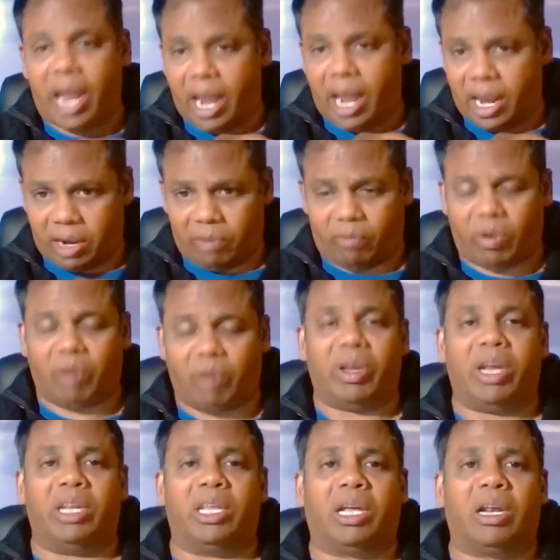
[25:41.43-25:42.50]
And when we
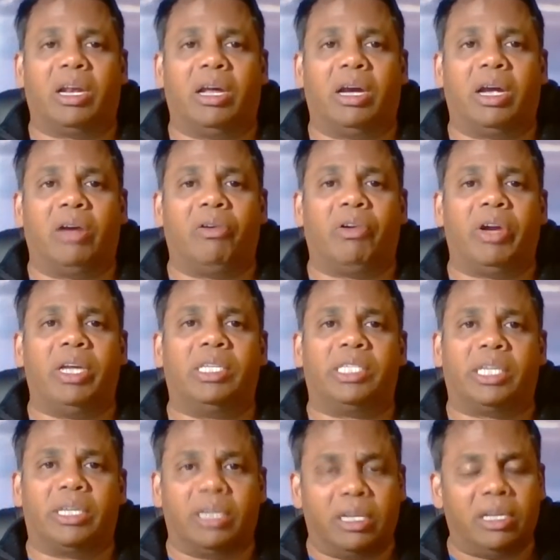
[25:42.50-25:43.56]
get the green
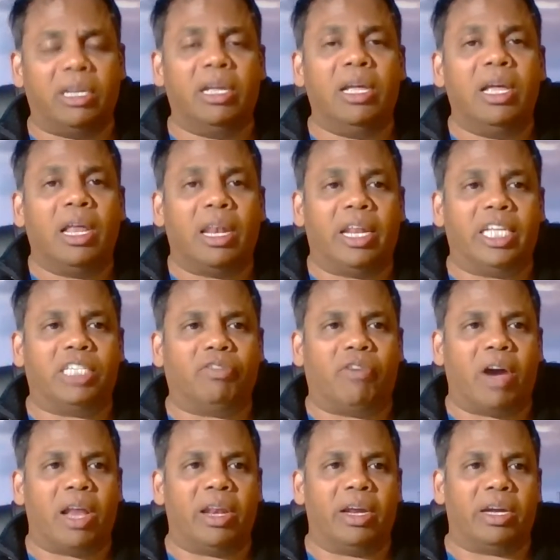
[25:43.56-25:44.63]
signal, let's
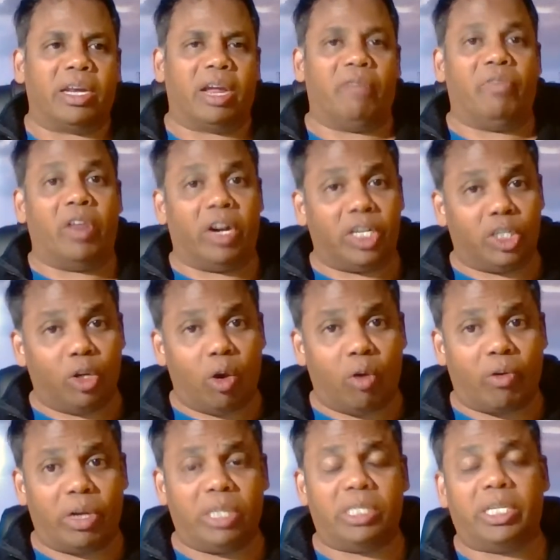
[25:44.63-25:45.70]
file it. If there is no
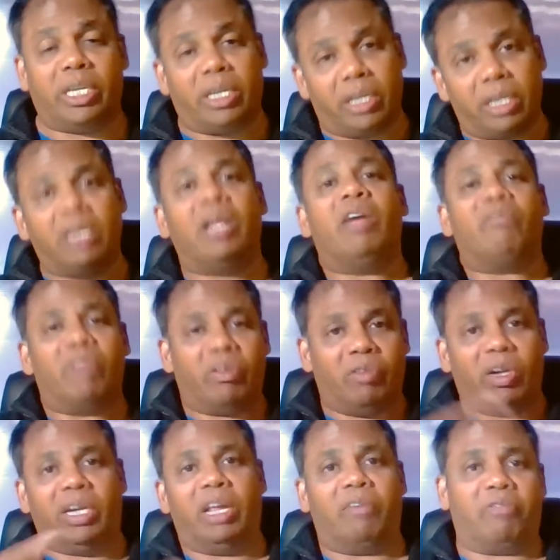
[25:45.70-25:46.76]
green signal, we
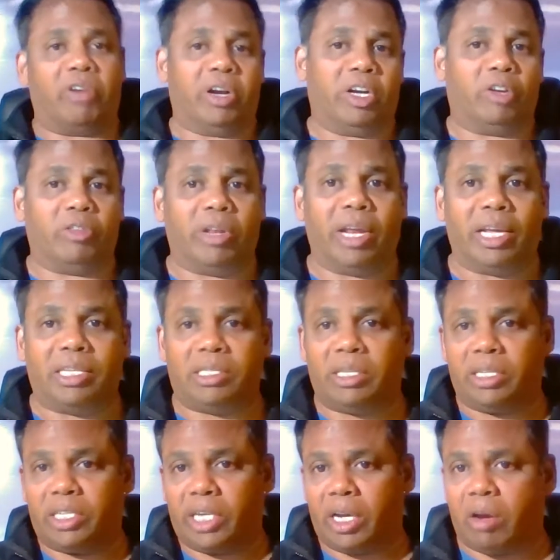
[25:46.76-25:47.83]
will defer it to the next
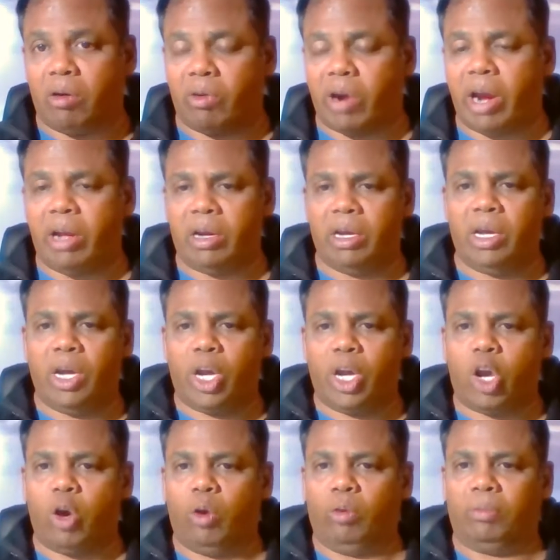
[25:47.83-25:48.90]
intake. All right?
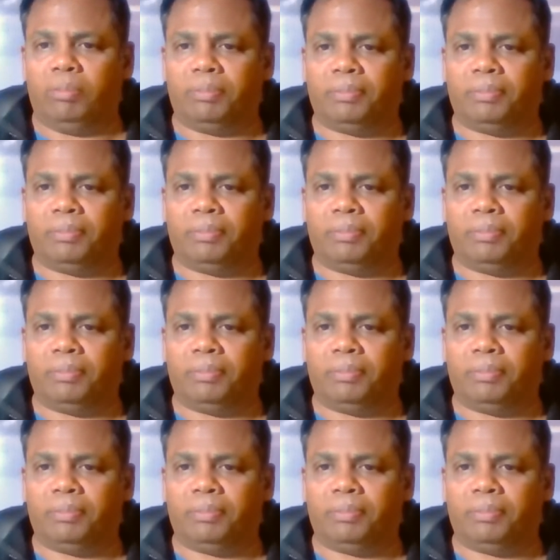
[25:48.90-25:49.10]
Cool.